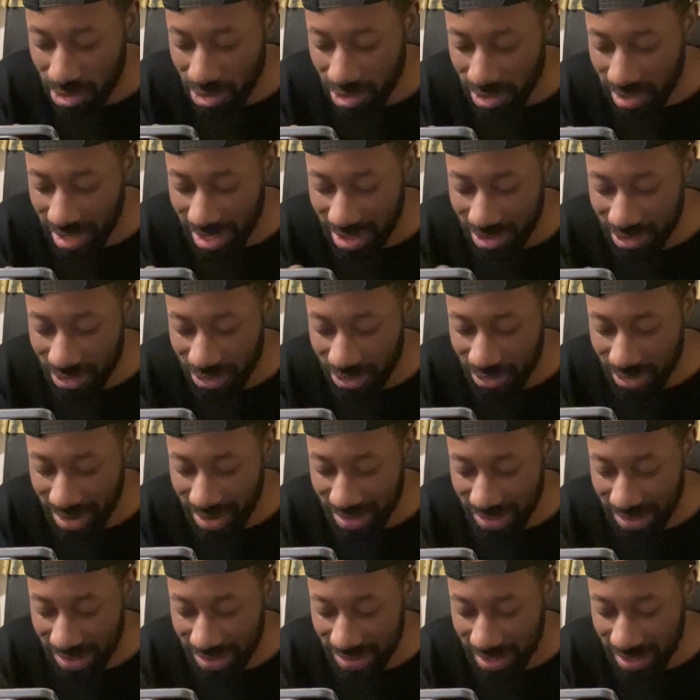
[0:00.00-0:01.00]
look and
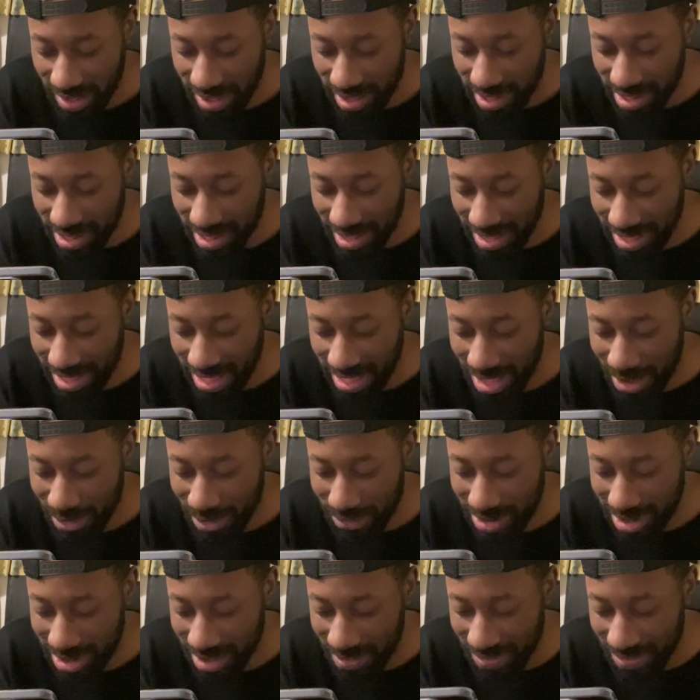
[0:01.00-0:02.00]
dress exactly like Cat
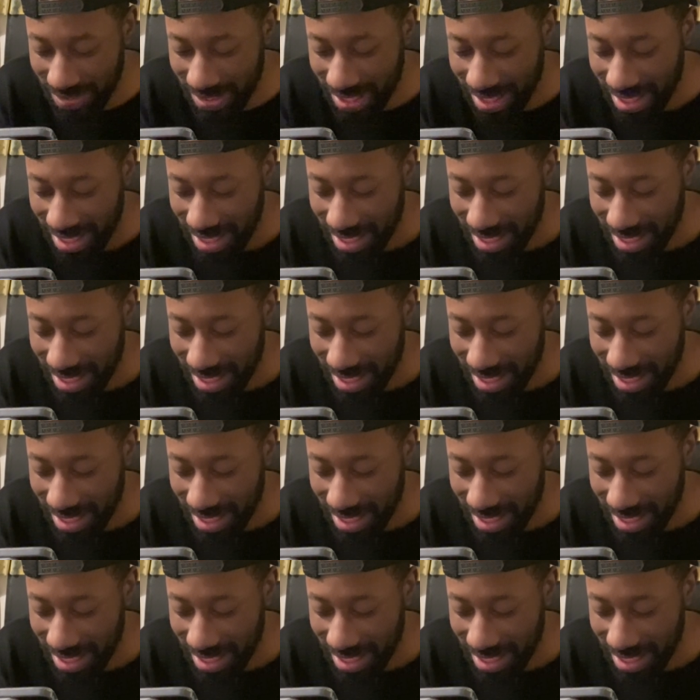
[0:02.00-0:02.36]
Williams.